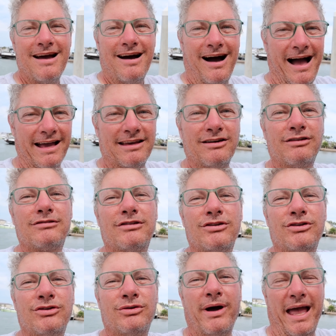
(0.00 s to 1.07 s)
I can
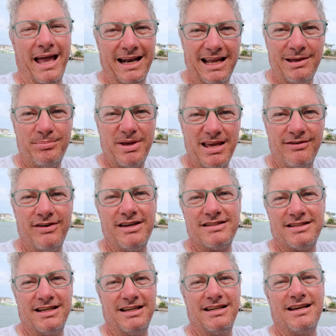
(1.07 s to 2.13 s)
glue any
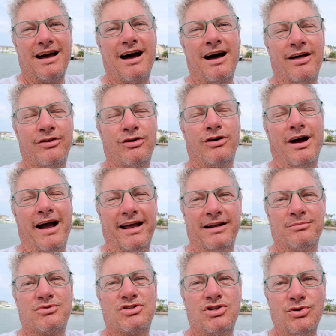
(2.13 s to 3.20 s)
PVC other
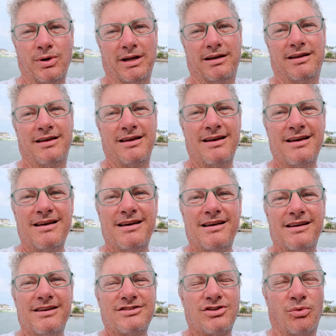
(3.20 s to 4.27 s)
items to it.
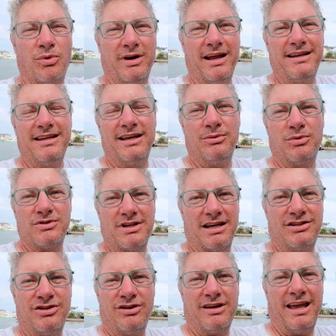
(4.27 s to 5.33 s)
So what I did was I
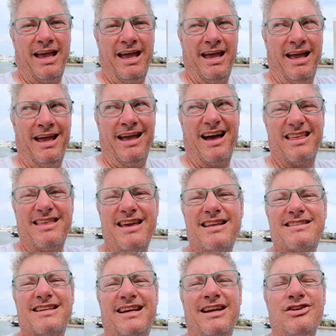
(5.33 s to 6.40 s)
took I think
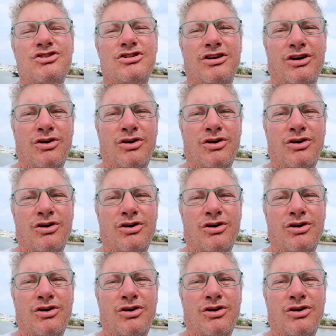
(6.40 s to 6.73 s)
it's 1.25 inch